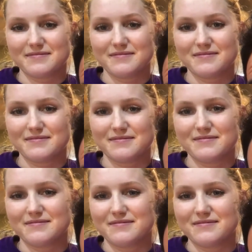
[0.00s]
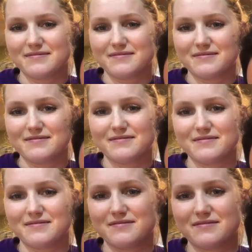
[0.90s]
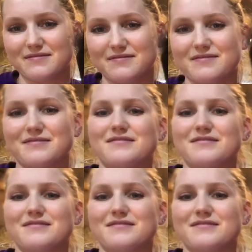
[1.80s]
This person isn't speaking.